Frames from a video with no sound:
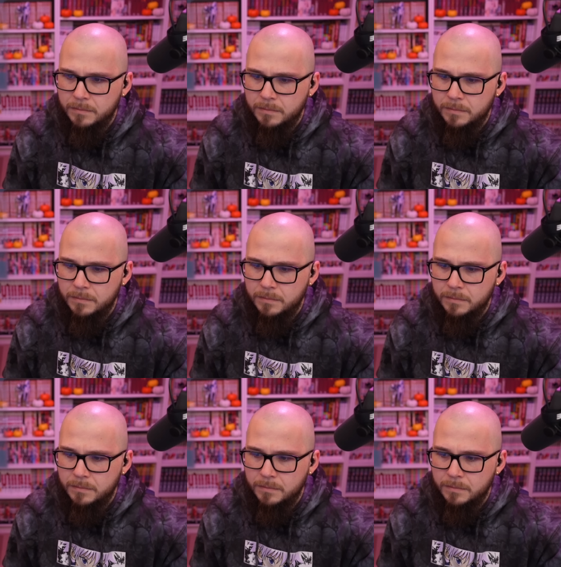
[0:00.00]

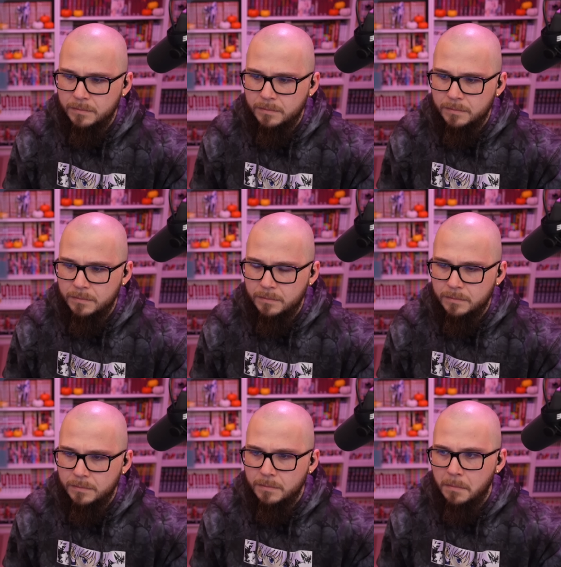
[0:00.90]

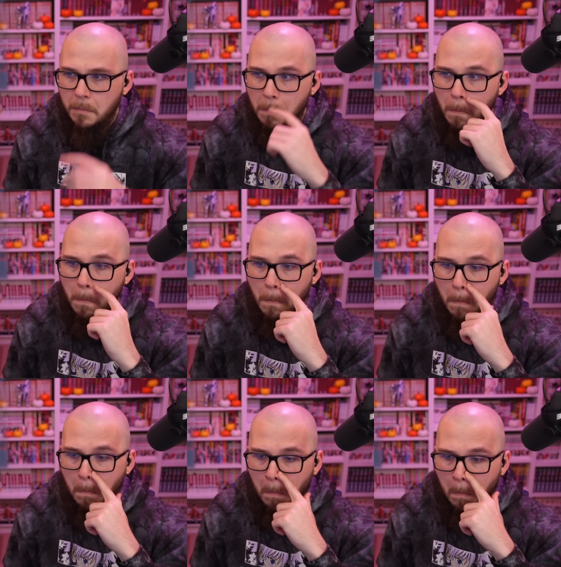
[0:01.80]

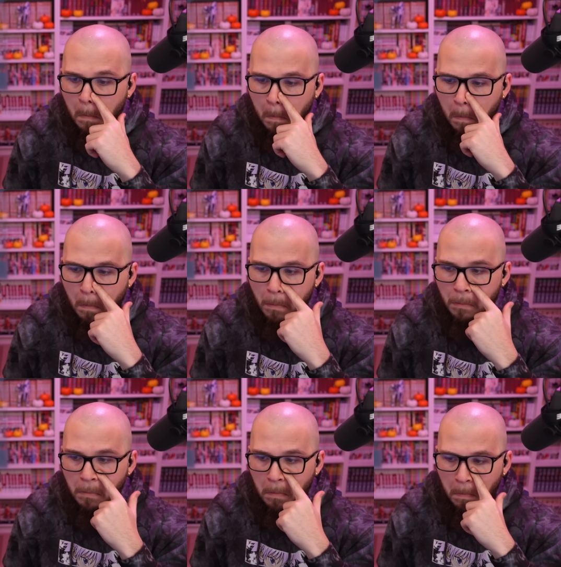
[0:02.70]

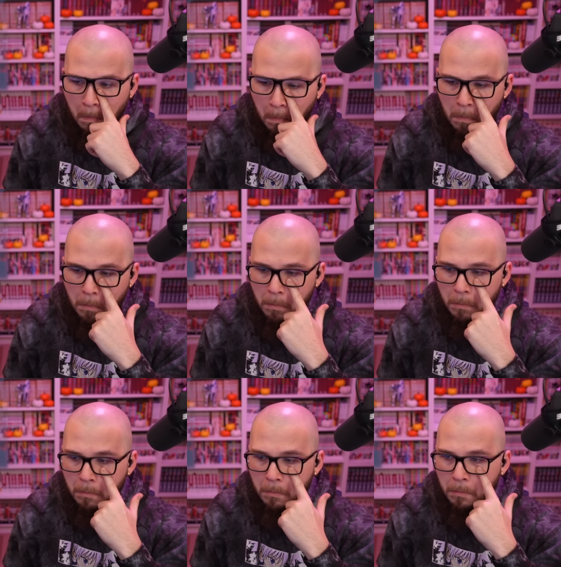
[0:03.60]

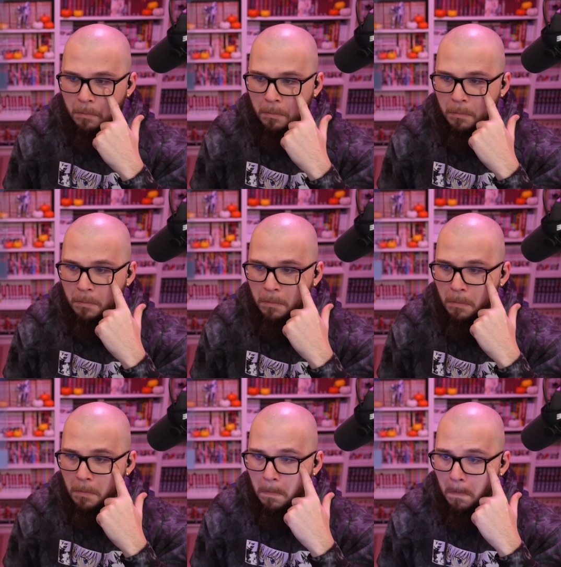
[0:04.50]

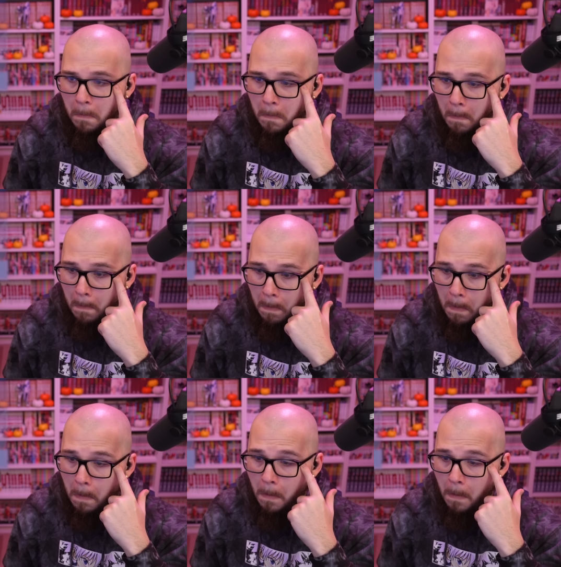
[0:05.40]
[no speech]